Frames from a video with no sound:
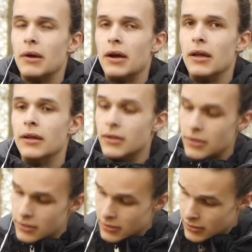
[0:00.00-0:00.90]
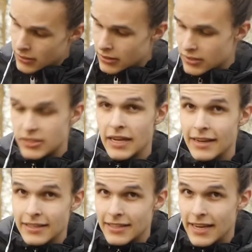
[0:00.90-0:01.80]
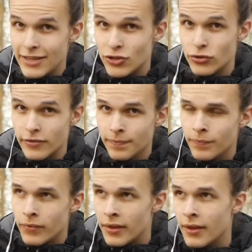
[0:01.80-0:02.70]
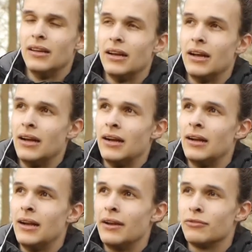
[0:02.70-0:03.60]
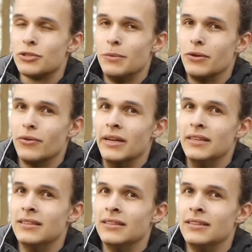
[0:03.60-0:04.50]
my sanitation. I don't smell great.